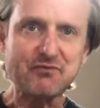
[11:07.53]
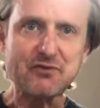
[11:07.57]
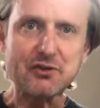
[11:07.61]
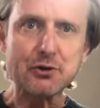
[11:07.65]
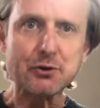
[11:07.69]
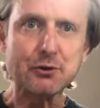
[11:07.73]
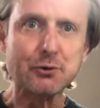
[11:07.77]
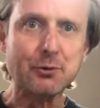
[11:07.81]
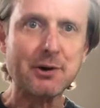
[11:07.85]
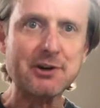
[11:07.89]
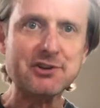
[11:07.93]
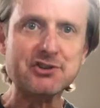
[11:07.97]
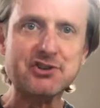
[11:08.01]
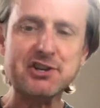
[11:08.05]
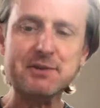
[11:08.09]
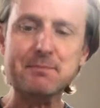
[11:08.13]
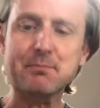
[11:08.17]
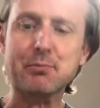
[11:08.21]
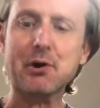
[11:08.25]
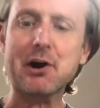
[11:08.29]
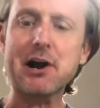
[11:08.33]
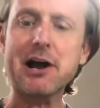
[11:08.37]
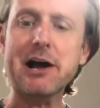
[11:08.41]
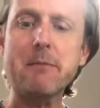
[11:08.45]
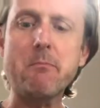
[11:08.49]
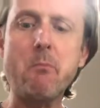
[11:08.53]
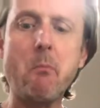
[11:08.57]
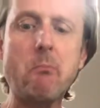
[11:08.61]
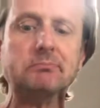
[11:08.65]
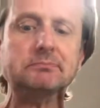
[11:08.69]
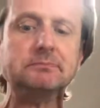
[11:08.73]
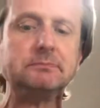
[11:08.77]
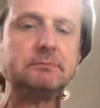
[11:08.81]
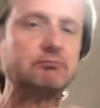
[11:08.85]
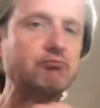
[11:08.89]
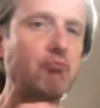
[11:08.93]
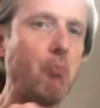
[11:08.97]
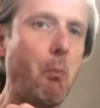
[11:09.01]
Crunchy bread,
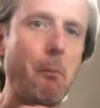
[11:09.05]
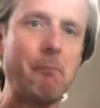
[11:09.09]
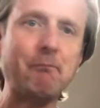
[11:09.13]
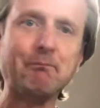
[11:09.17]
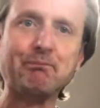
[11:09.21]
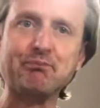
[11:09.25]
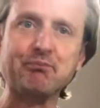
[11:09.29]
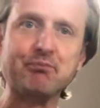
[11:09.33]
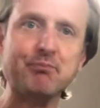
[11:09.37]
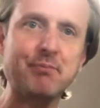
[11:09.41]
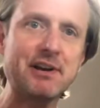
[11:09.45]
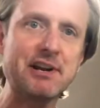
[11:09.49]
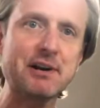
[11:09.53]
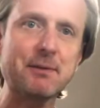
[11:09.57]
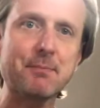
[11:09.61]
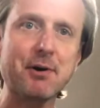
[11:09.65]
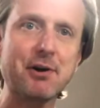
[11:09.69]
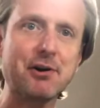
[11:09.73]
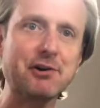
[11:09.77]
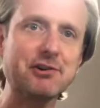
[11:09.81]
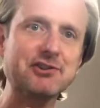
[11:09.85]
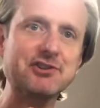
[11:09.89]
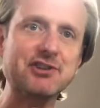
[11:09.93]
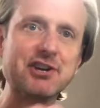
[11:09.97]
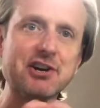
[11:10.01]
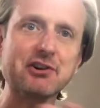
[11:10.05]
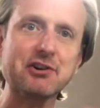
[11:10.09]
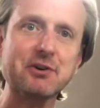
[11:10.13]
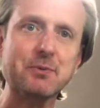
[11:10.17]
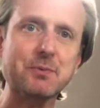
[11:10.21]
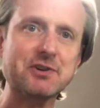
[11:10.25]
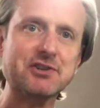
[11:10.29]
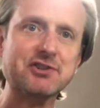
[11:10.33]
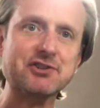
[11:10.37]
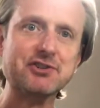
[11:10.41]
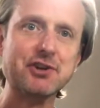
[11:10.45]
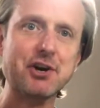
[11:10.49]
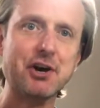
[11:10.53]
peanut butter and jelly,
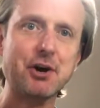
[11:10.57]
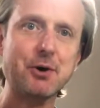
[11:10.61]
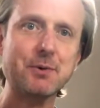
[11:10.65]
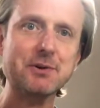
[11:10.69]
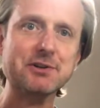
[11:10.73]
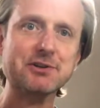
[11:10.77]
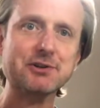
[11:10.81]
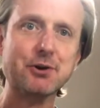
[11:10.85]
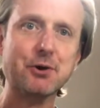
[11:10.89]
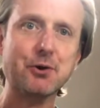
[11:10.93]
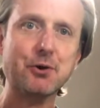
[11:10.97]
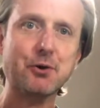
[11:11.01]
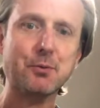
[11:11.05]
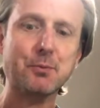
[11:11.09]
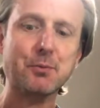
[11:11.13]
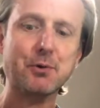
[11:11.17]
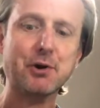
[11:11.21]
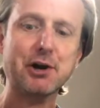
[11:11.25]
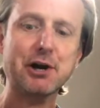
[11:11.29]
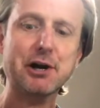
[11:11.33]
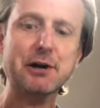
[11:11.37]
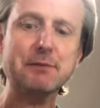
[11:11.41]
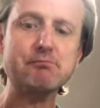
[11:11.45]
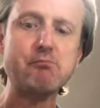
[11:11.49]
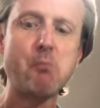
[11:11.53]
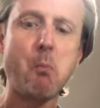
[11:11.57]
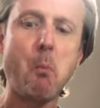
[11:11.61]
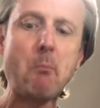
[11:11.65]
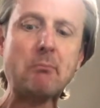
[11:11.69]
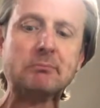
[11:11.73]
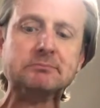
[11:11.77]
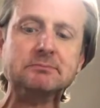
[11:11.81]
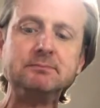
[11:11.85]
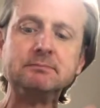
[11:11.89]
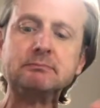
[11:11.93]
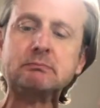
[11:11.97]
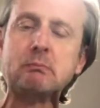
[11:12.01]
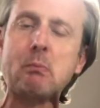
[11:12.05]
which is always a home run.
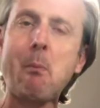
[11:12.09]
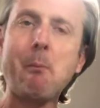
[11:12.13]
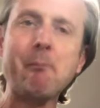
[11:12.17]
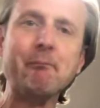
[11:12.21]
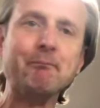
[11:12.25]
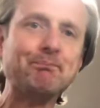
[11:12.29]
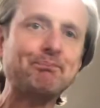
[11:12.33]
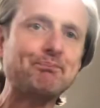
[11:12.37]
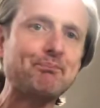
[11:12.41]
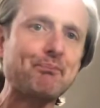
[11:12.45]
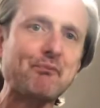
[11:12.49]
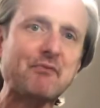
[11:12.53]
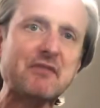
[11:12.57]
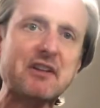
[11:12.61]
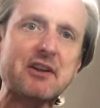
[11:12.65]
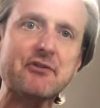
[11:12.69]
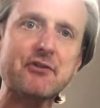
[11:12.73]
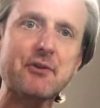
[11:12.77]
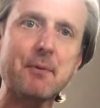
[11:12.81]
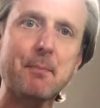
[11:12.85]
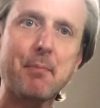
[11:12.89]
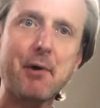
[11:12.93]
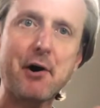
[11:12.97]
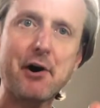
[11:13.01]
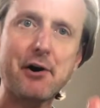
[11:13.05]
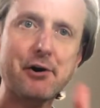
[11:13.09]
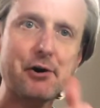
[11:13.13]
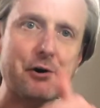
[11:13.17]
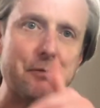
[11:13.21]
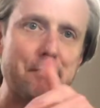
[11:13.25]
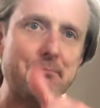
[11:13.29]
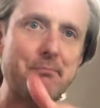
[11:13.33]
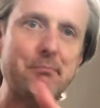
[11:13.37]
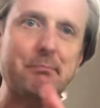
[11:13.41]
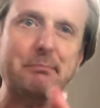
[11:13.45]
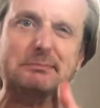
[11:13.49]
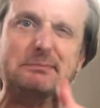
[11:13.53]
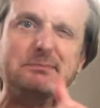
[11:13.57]
The butter
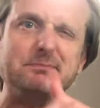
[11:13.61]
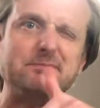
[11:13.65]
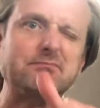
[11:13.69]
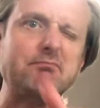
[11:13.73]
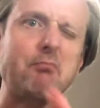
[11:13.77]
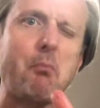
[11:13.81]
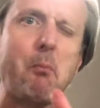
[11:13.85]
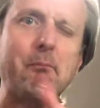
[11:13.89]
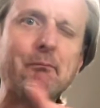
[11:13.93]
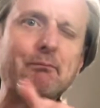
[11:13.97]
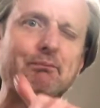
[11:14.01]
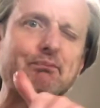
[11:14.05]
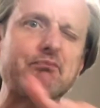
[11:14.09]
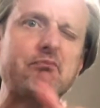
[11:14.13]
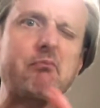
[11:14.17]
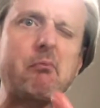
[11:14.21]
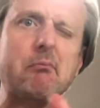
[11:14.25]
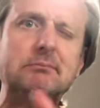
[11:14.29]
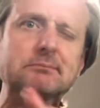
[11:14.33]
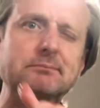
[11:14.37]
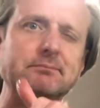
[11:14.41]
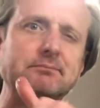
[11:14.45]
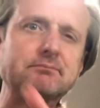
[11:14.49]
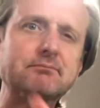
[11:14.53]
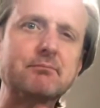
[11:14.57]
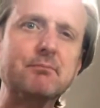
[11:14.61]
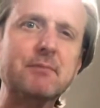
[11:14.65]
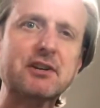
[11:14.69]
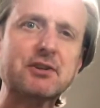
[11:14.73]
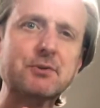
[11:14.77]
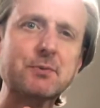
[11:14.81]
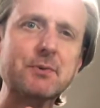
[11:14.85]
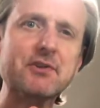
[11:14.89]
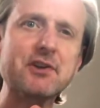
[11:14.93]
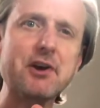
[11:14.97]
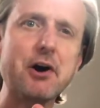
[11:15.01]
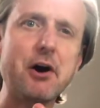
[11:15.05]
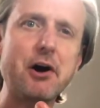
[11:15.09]
mixed
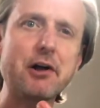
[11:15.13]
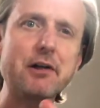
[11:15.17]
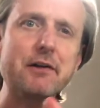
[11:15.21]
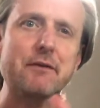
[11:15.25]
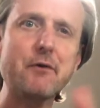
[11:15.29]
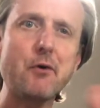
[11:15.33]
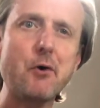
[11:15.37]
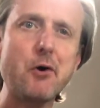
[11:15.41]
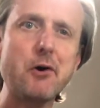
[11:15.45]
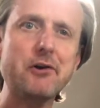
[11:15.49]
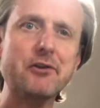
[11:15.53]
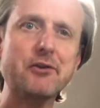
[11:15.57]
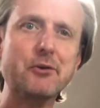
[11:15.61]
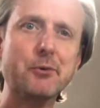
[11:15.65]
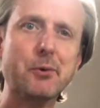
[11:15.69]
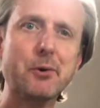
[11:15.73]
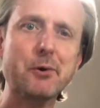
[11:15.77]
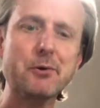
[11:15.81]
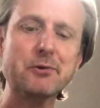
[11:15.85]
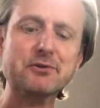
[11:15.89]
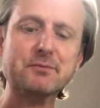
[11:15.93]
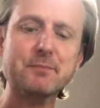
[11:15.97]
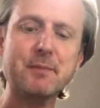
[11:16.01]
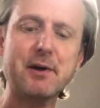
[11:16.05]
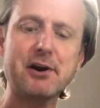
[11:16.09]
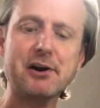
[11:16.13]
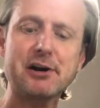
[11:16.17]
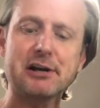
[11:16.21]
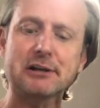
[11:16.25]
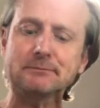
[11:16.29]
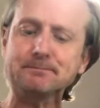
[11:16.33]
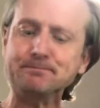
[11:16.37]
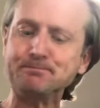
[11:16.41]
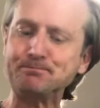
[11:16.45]
with the olive oil and the rosemary.